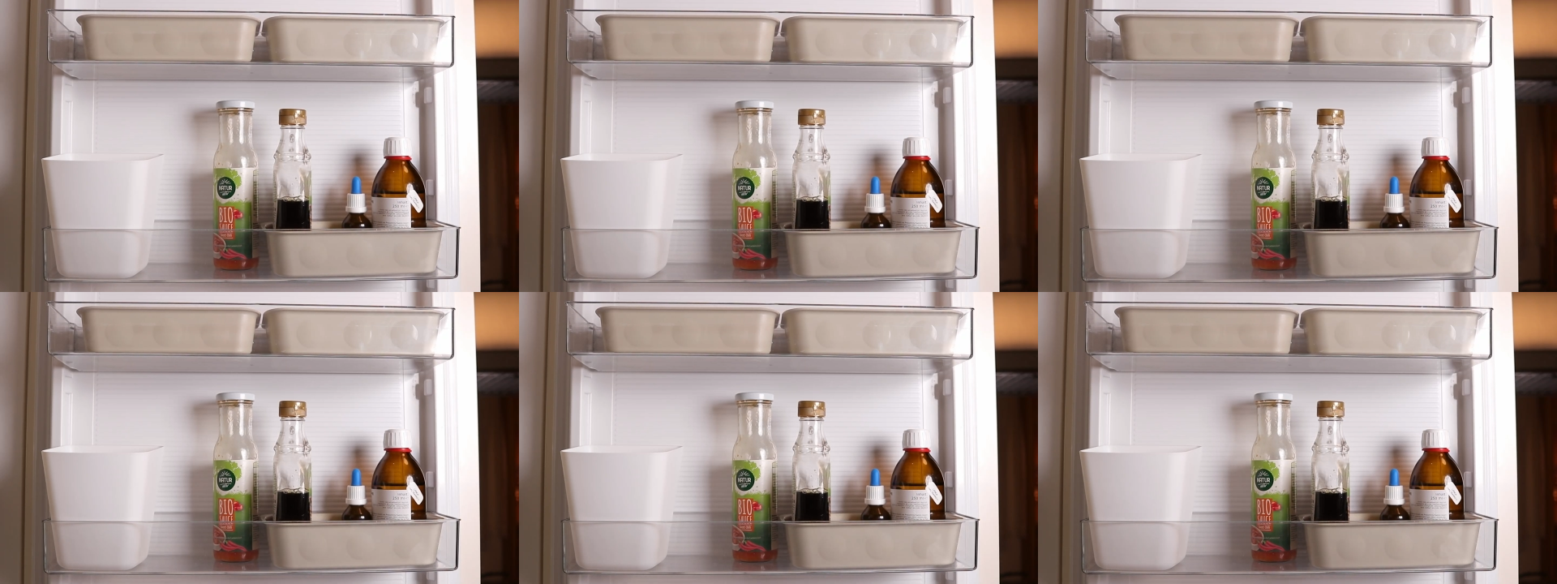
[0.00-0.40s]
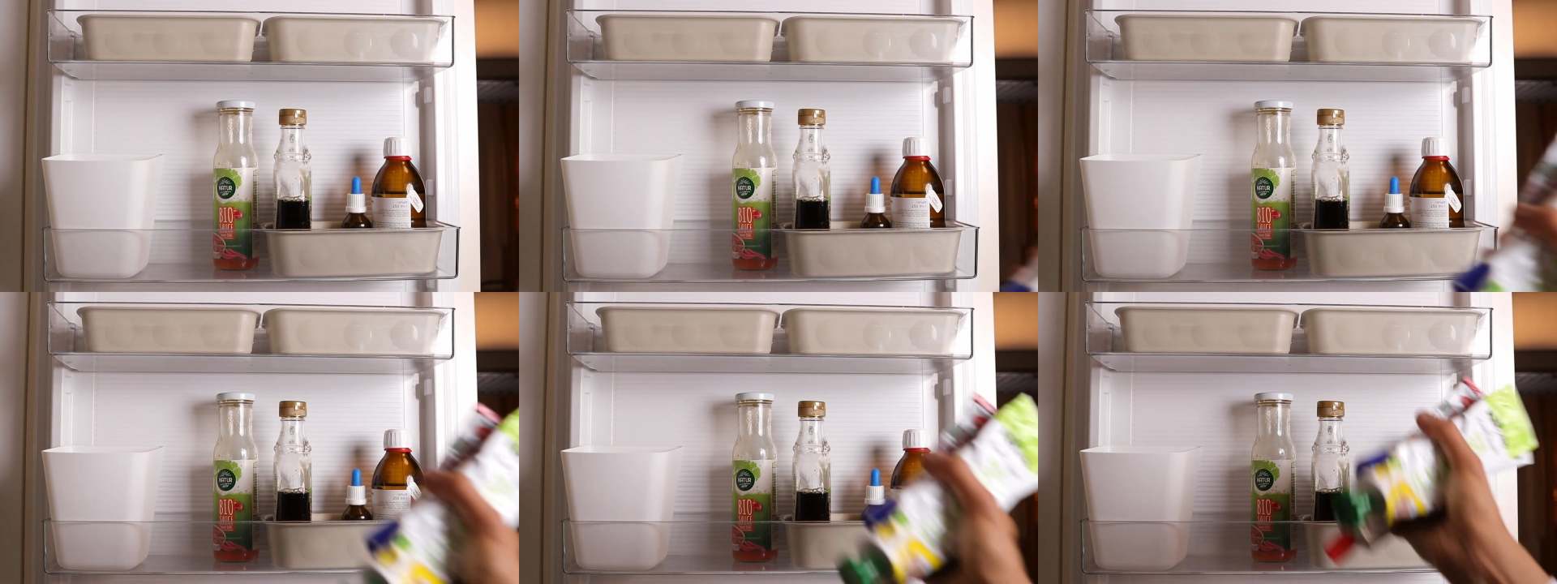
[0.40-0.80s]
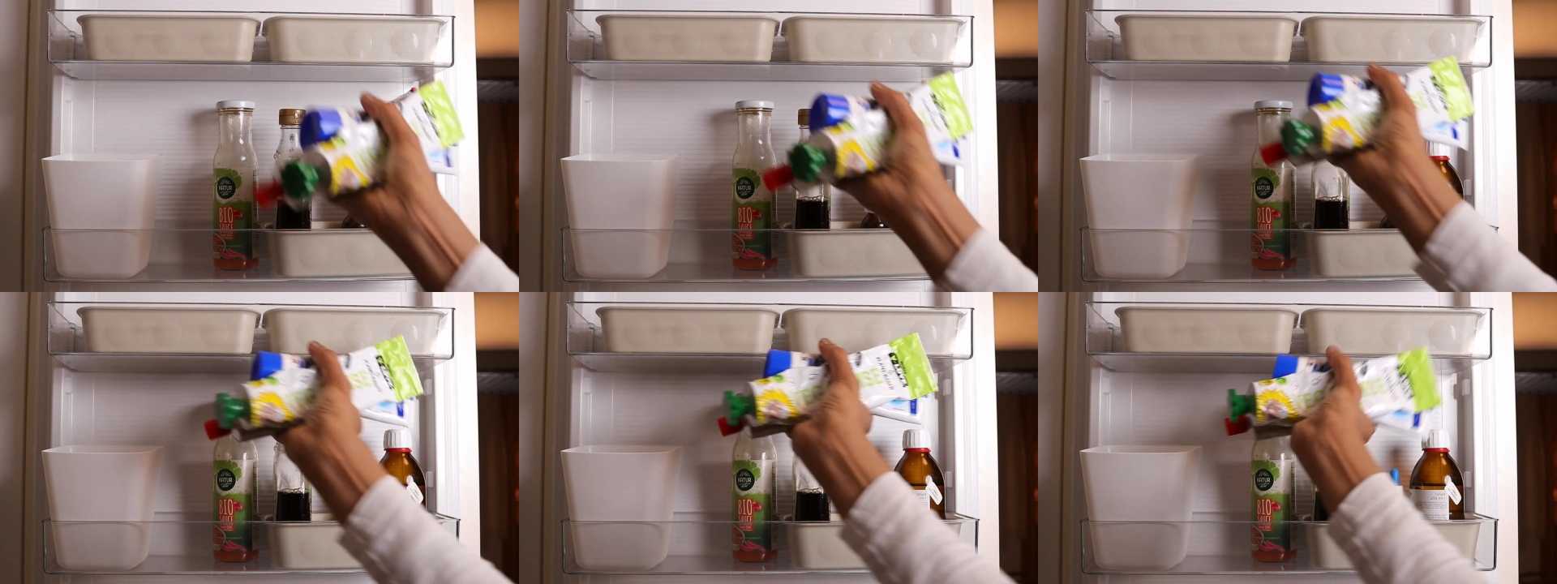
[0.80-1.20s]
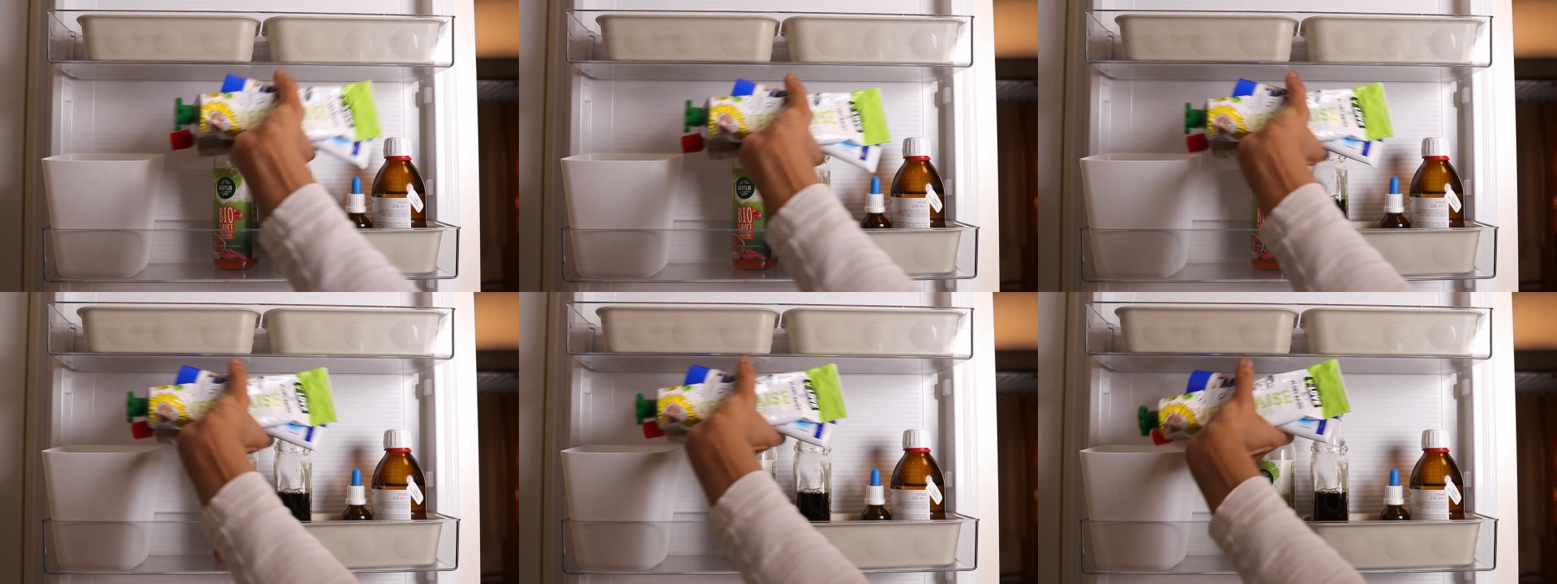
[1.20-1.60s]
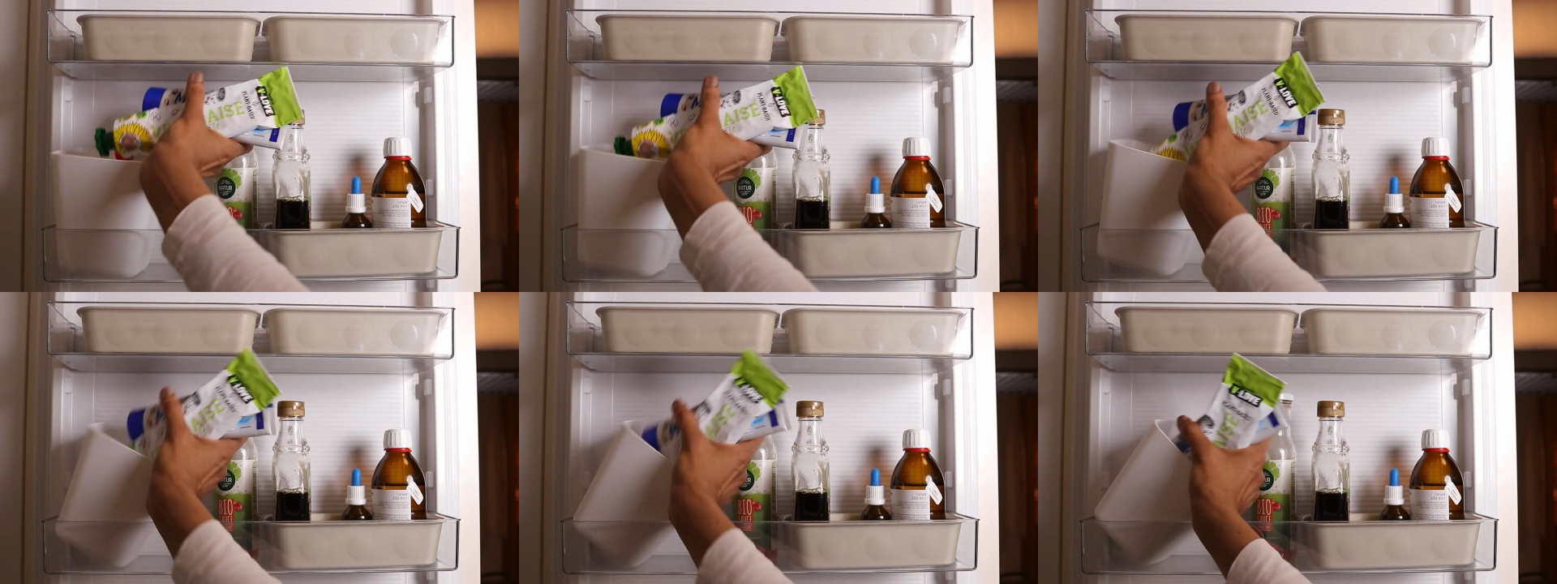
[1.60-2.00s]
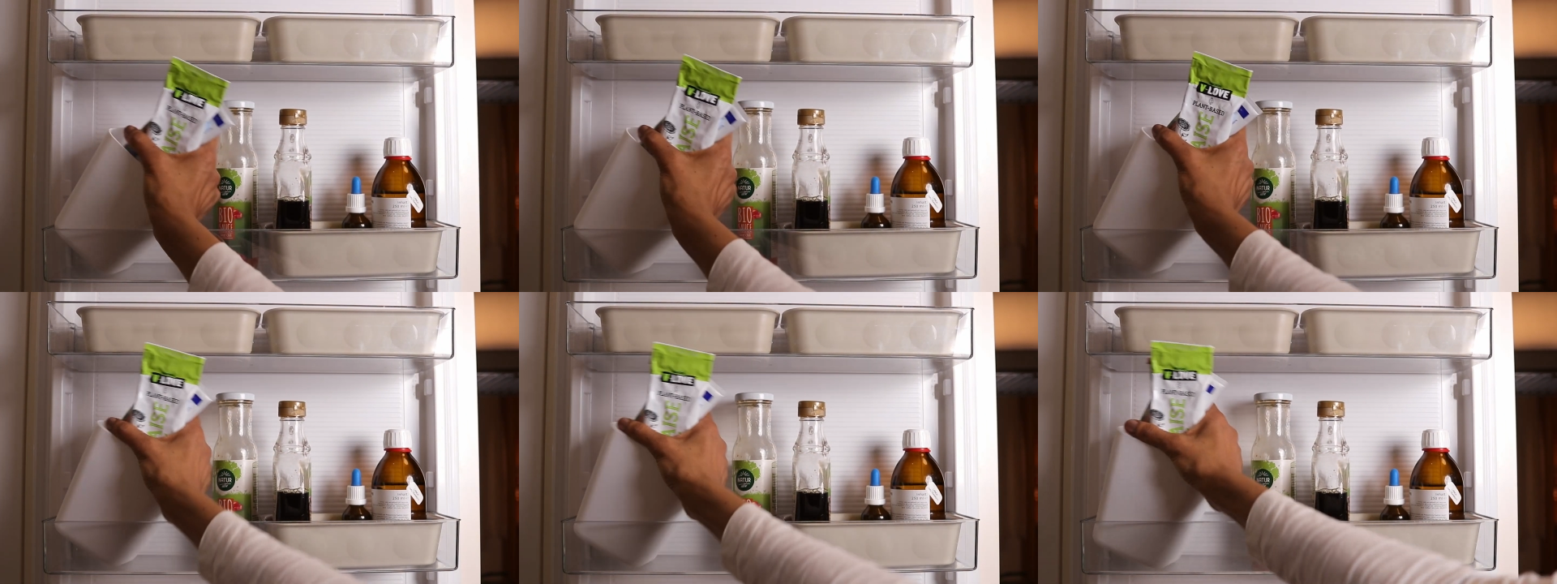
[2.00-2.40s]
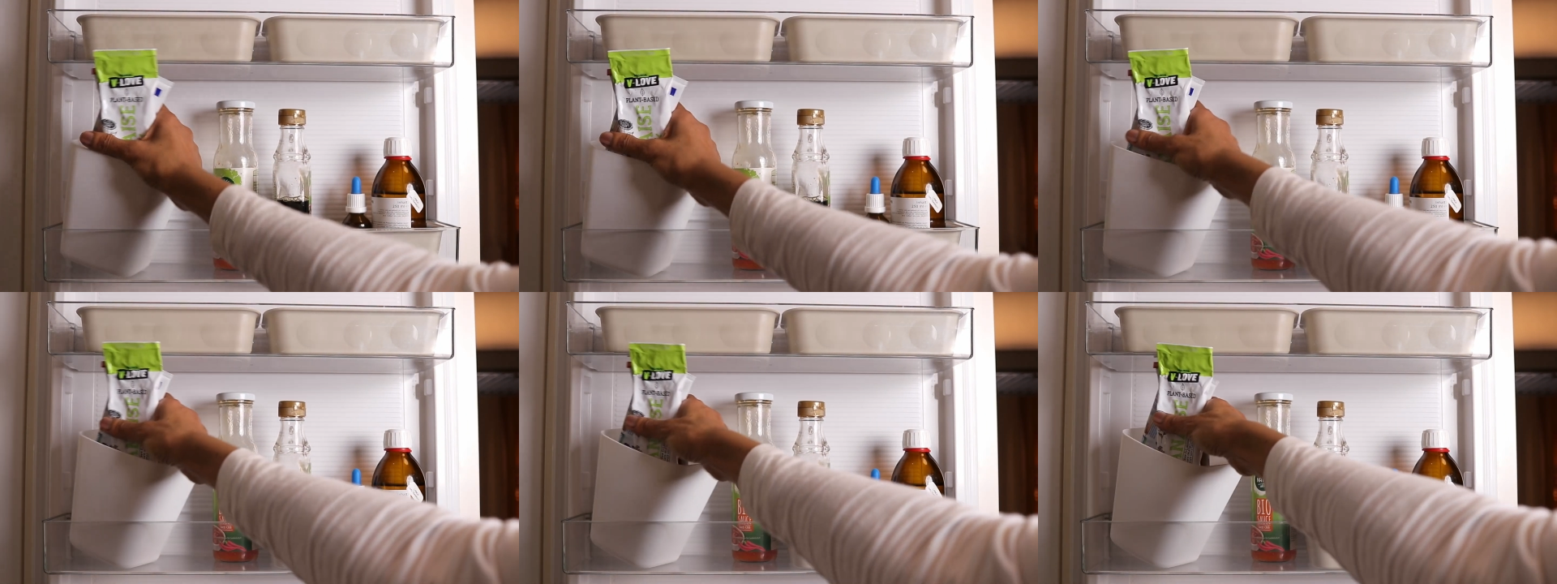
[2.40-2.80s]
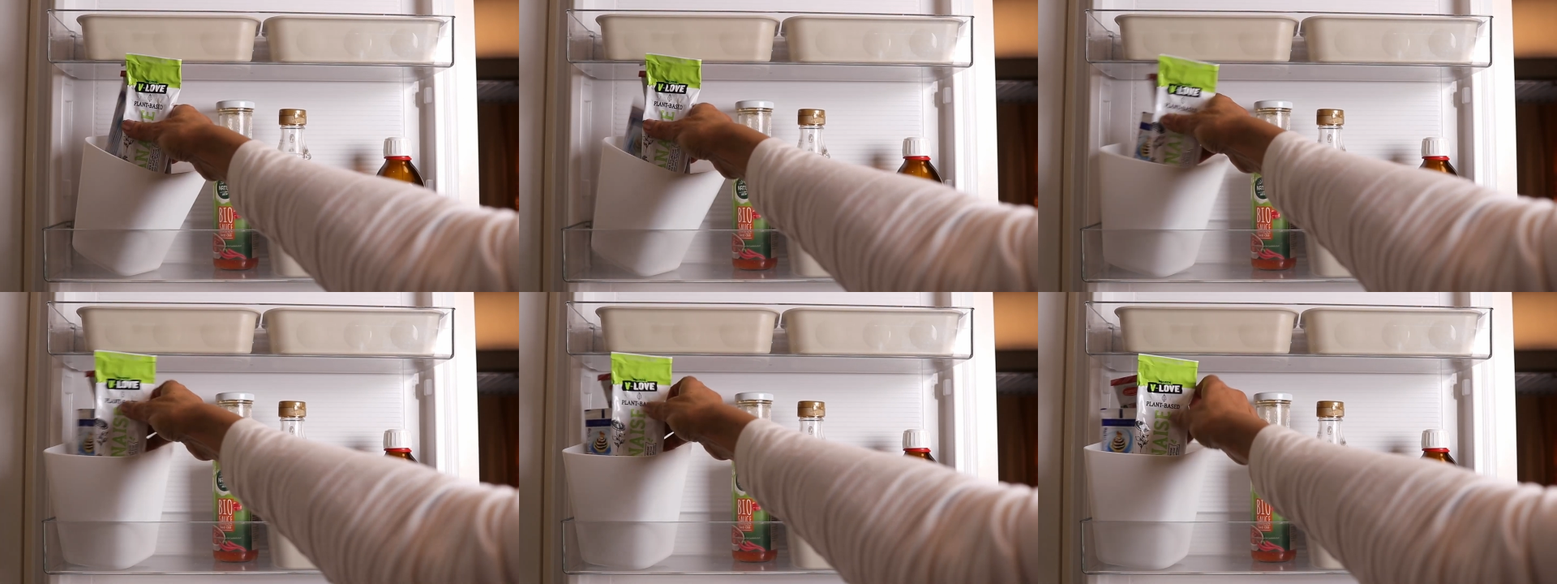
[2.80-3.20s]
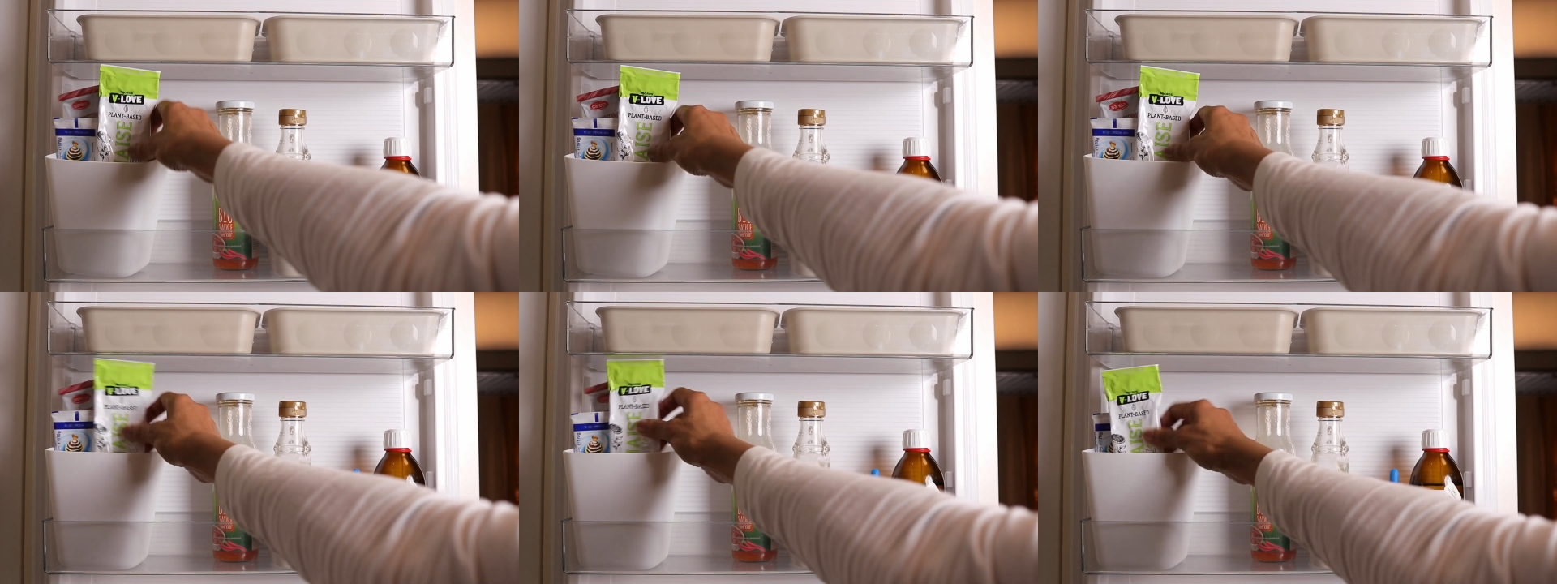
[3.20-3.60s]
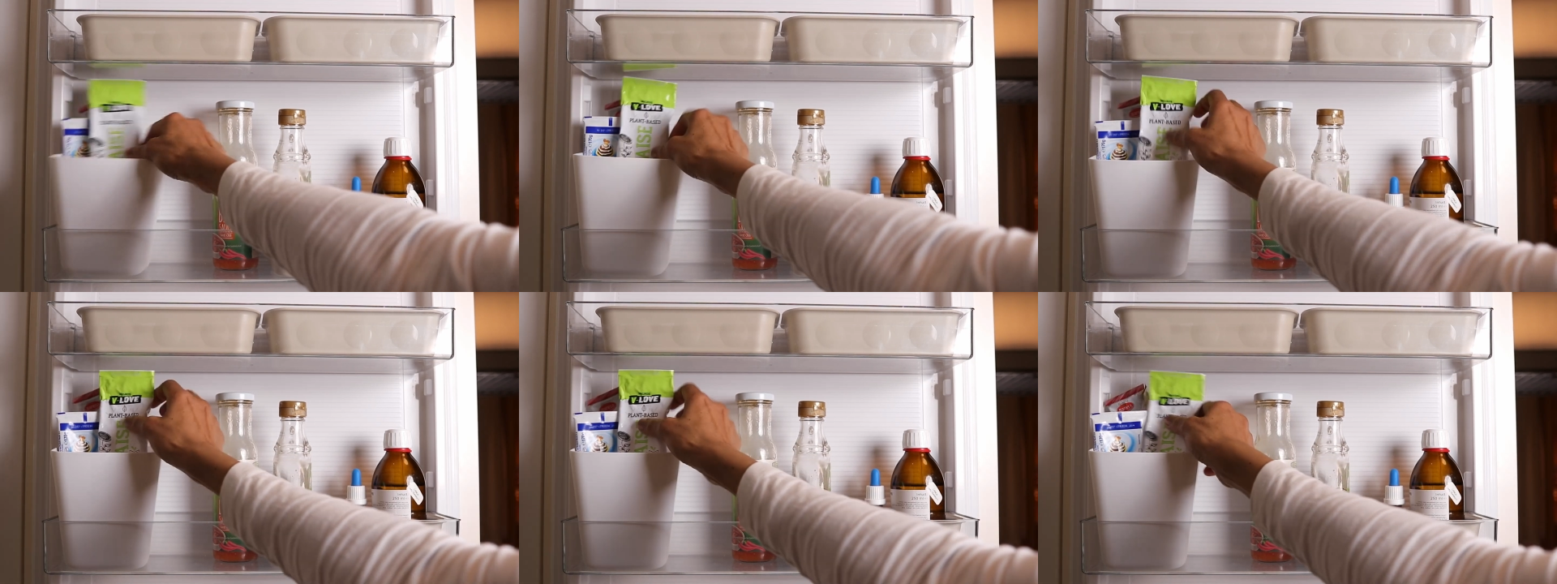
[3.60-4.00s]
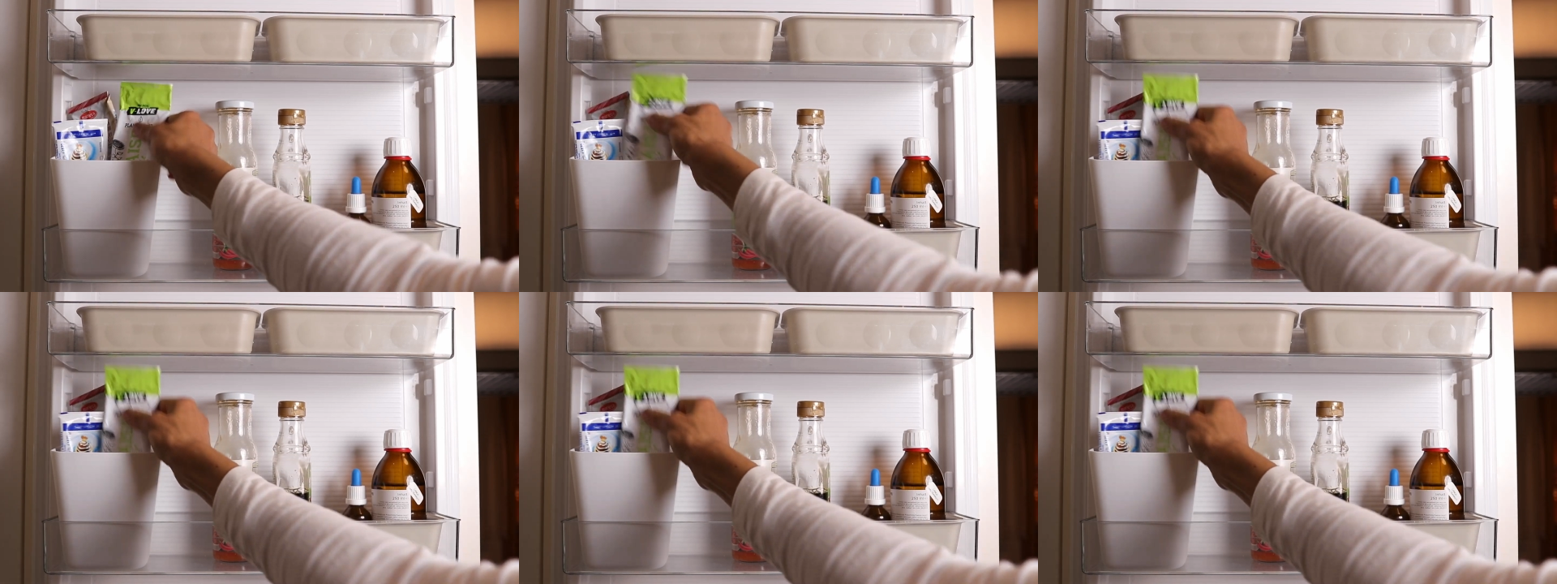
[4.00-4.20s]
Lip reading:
(no speaker visible)